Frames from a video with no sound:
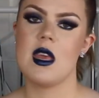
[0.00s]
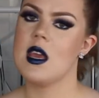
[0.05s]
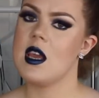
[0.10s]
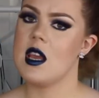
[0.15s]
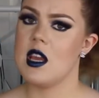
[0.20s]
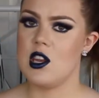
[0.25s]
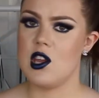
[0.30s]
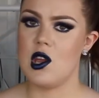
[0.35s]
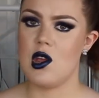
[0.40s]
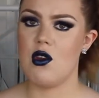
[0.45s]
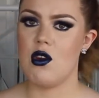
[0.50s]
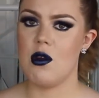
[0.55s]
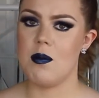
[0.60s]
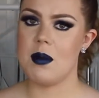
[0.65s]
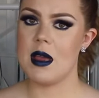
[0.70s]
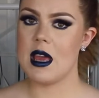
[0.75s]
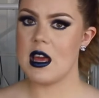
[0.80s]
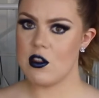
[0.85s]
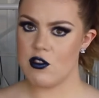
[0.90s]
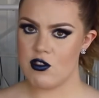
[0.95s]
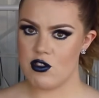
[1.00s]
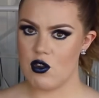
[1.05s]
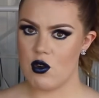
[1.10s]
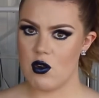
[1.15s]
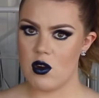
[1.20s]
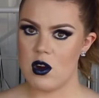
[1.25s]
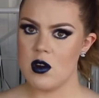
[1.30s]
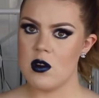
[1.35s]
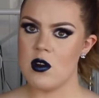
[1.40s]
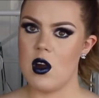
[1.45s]
in the European
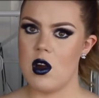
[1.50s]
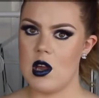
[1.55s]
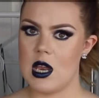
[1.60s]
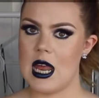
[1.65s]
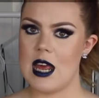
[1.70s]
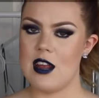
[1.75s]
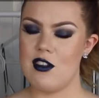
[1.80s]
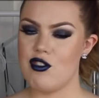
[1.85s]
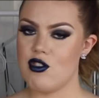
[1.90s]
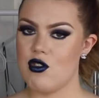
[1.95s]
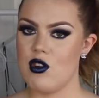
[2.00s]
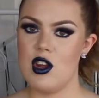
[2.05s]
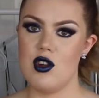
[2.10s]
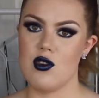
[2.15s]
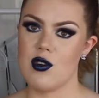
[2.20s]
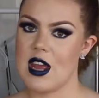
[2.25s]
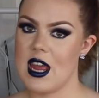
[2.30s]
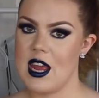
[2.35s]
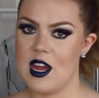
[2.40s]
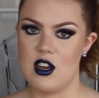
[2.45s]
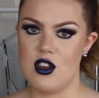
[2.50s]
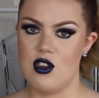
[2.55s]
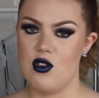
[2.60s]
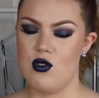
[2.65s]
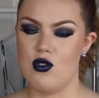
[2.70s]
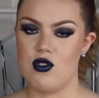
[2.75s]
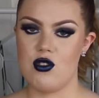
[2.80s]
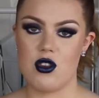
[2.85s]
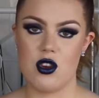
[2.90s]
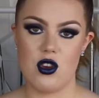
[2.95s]
store, online store, you can't
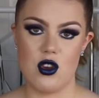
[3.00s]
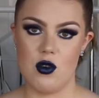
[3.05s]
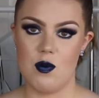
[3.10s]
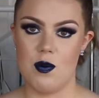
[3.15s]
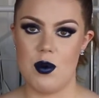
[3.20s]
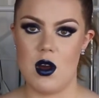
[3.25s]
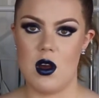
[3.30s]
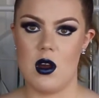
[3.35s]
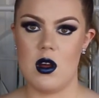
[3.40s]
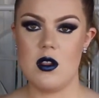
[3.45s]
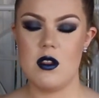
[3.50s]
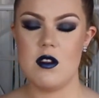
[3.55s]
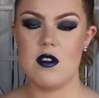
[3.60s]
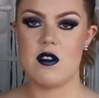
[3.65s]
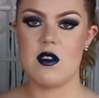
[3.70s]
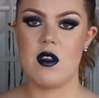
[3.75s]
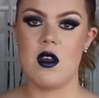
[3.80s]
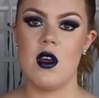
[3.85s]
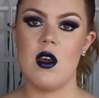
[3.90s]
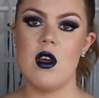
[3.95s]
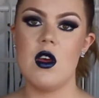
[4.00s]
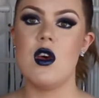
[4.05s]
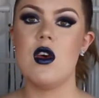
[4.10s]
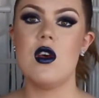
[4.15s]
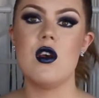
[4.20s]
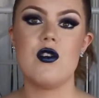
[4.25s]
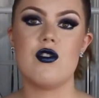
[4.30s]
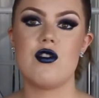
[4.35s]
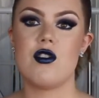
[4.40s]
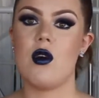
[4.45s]
use coupons.
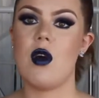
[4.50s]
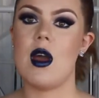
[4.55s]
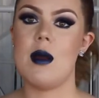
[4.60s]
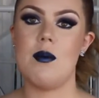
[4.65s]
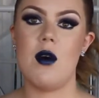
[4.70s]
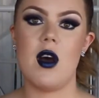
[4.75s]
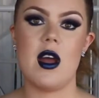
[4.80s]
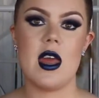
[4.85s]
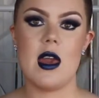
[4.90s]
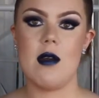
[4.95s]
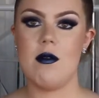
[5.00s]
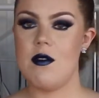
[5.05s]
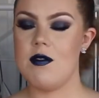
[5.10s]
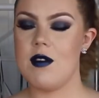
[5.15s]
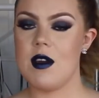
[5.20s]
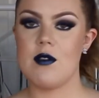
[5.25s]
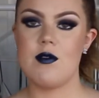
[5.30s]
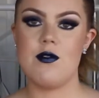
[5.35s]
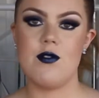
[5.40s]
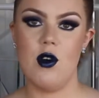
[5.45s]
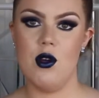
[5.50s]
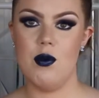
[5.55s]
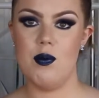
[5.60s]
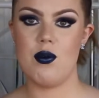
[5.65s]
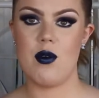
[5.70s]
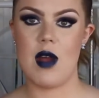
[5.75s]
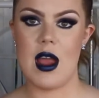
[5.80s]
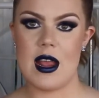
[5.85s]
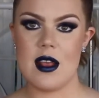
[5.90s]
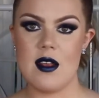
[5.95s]
So I bought everything full
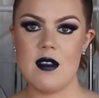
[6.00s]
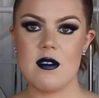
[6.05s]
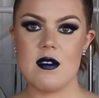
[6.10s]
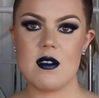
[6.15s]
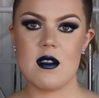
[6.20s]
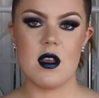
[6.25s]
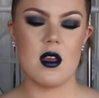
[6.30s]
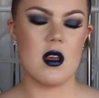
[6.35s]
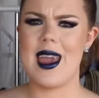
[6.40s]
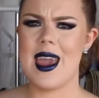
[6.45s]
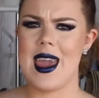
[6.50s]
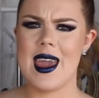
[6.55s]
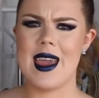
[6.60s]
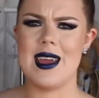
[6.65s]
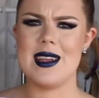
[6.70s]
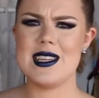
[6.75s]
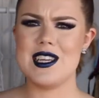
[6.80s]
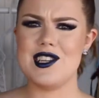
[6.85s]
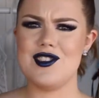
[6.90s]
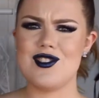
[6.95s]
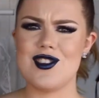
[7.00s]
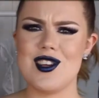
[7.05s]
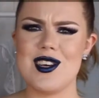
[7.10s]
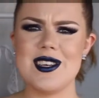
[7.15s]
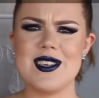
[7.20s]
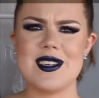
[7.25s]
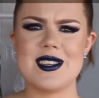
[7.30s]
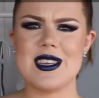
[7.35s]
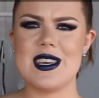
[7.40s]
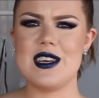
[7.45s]
price, and
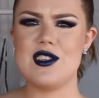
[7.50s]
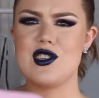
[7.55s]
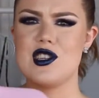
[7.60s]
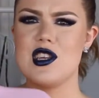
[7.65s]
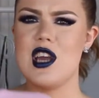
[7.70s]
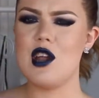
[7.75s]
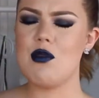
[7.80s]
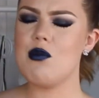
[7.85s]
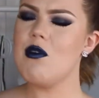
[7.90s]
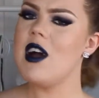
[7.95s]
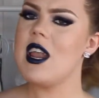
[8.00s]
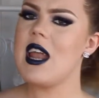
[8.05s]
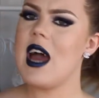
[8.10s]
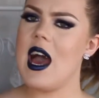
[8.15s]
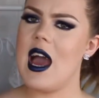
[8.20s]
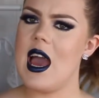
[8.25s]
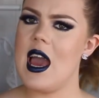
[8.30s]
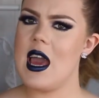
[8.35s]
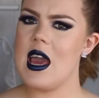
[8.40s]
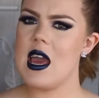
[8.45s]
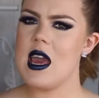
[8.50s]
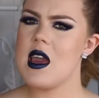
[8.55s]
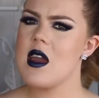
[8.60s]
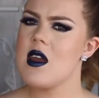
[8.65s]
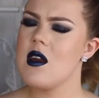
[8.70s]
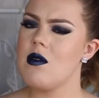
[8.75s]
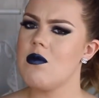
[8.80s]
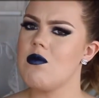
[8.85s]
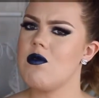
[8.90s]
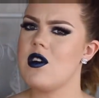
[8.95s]
it's not what I
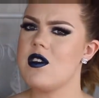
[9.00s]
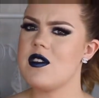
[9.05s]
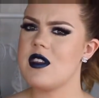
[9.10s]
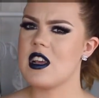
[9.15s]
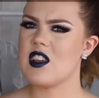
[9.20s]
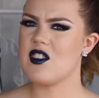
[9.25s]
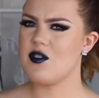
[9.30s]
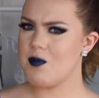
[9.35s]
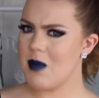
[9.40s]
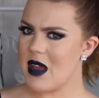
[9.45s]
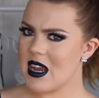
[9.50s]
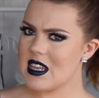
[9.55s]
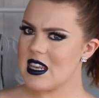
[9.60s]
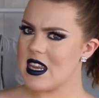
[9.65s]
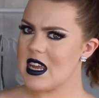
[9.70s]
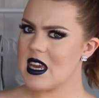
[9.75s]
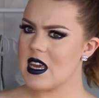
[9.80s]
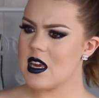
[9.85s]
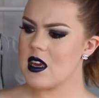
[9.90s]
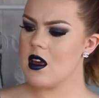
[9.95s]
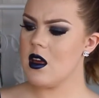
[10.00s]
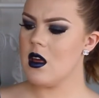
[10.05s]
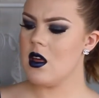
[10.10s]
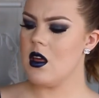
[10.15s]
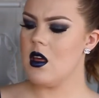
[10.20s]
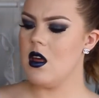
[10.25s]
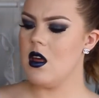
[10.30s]
was expecting.